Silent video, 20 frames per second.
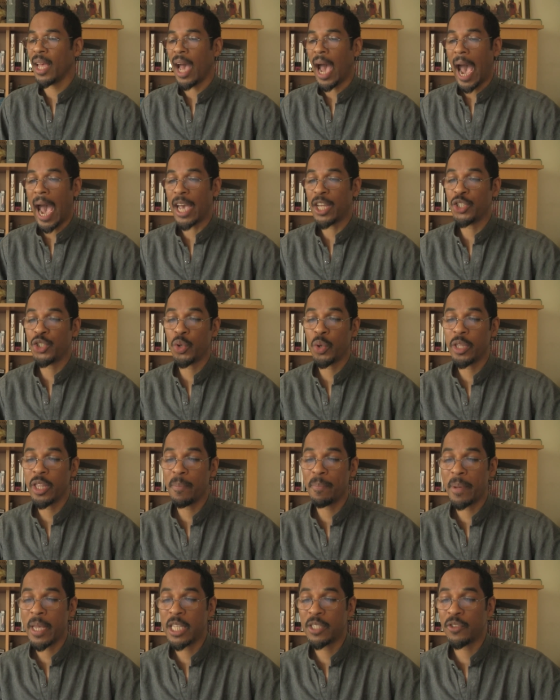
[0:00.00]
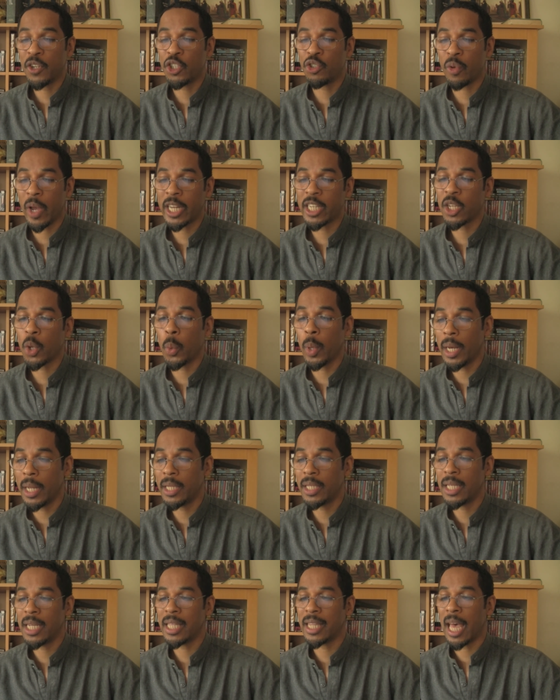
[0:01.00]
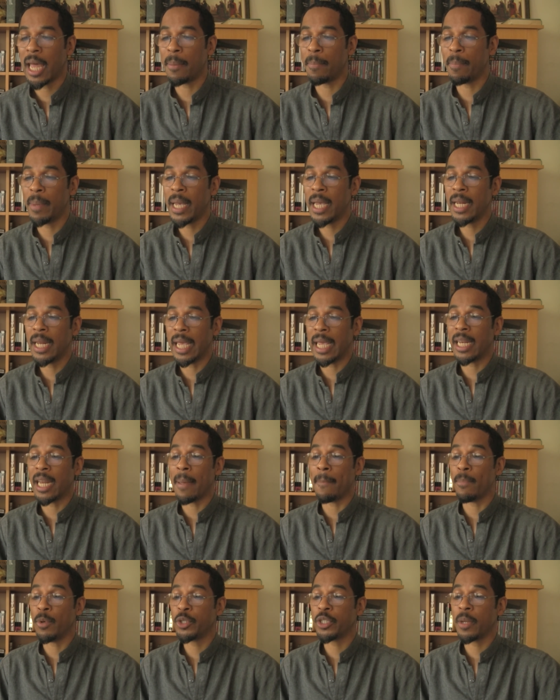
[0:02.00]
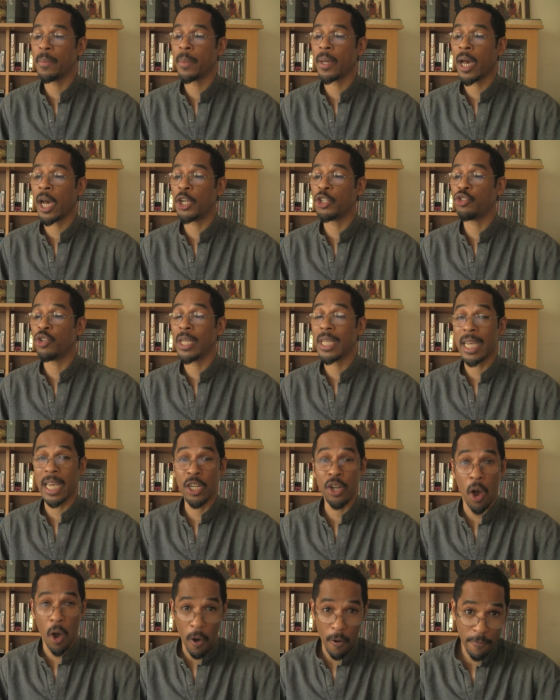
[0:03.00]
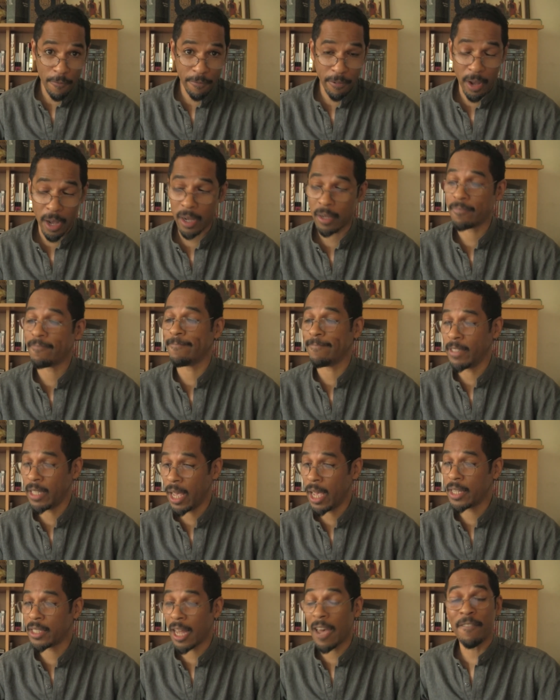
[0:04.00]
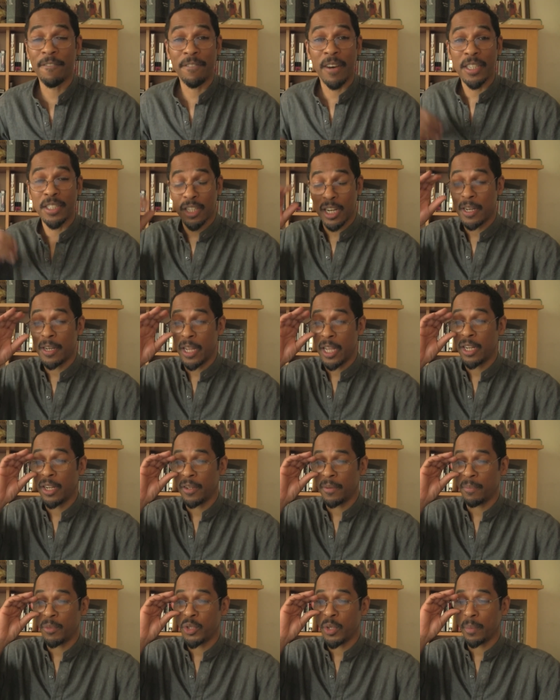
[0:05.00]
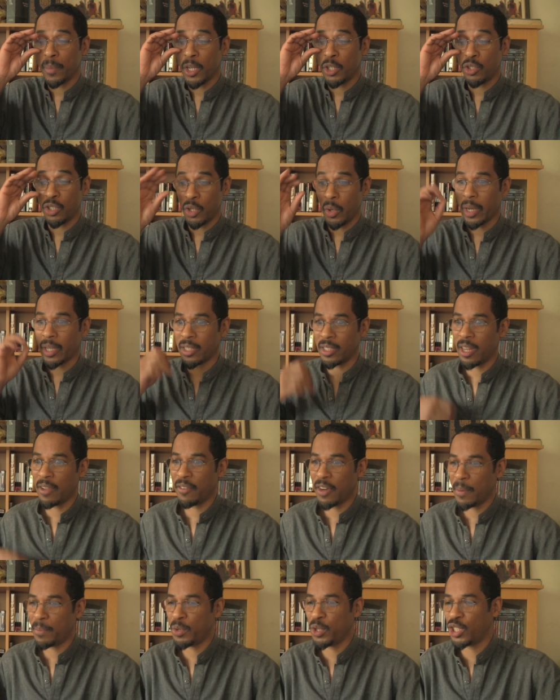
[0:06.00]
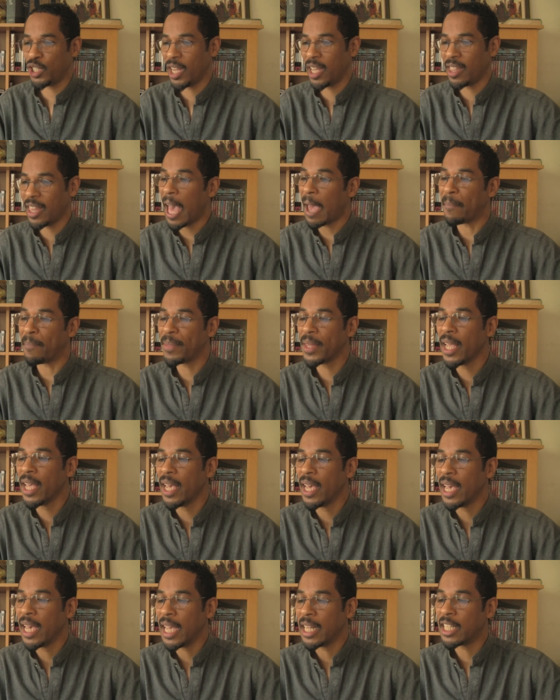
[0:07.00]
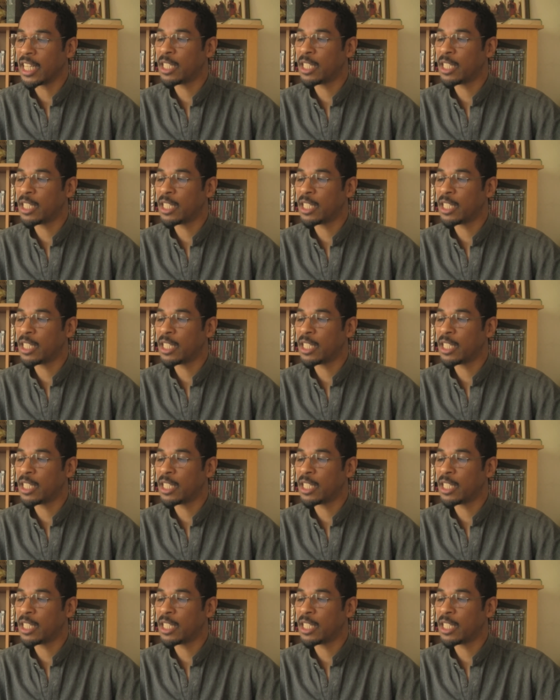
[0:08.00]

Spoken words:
I enjoy the peaceful tranquility that being in a Muslim country can offer. Yes, I've fasted in a Muslim country, so I can definitely appreciate that. It's